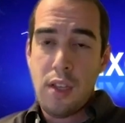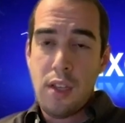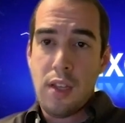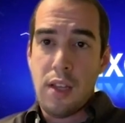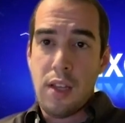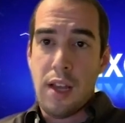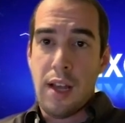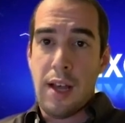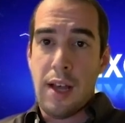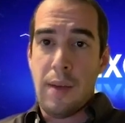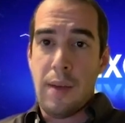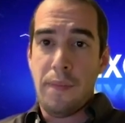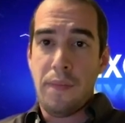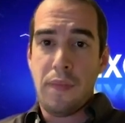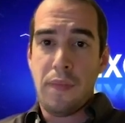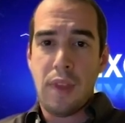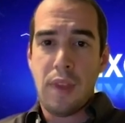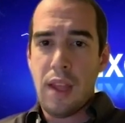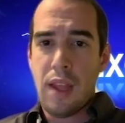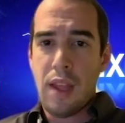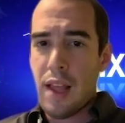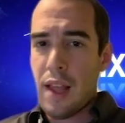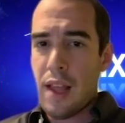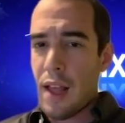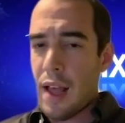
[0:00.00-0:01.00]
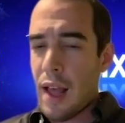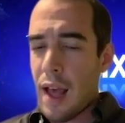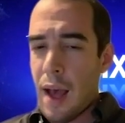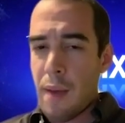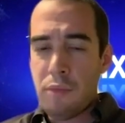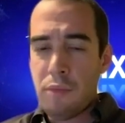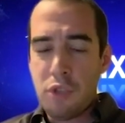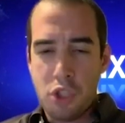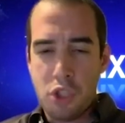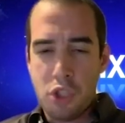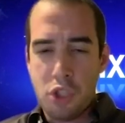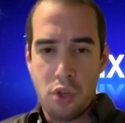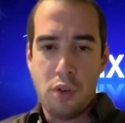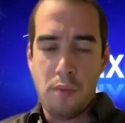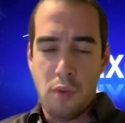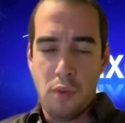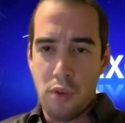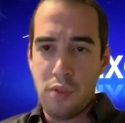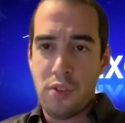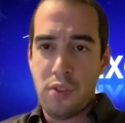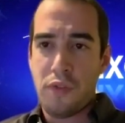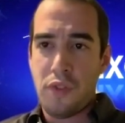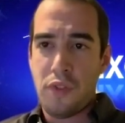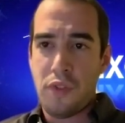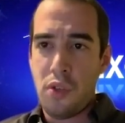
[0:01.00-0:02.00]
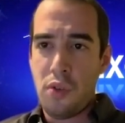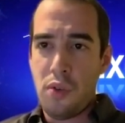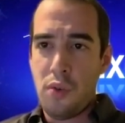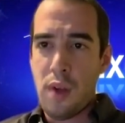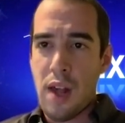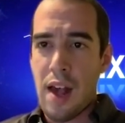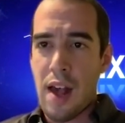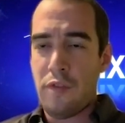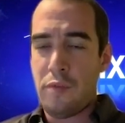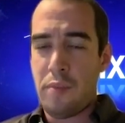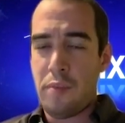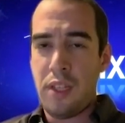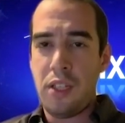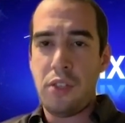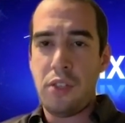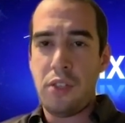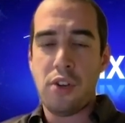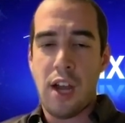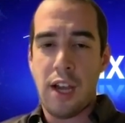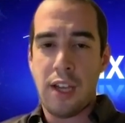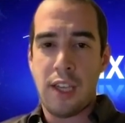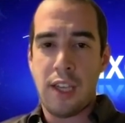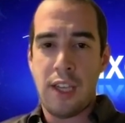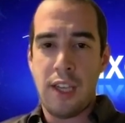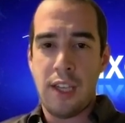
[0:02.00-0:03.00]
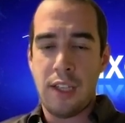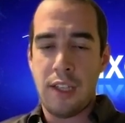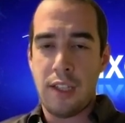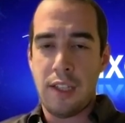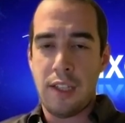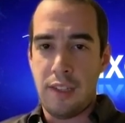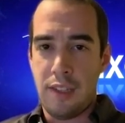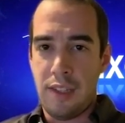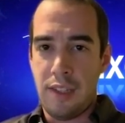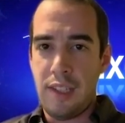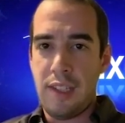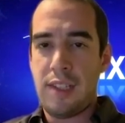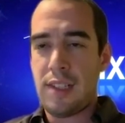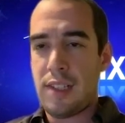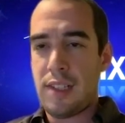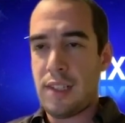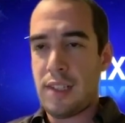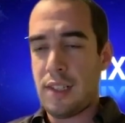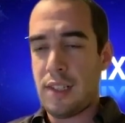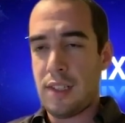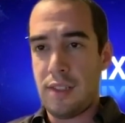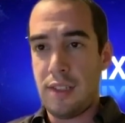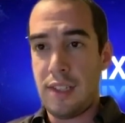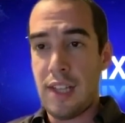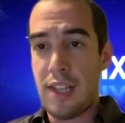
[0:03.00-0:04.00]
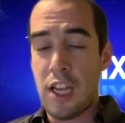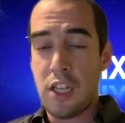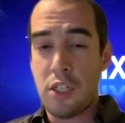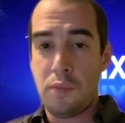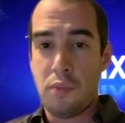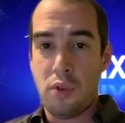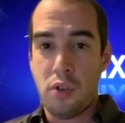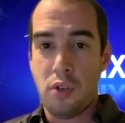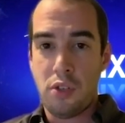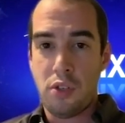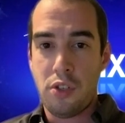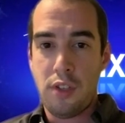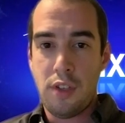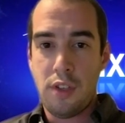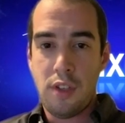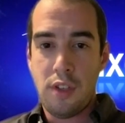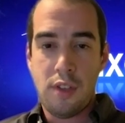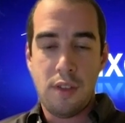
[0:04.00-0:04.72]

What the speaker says: I'm sure most of you have been tracking this dashboard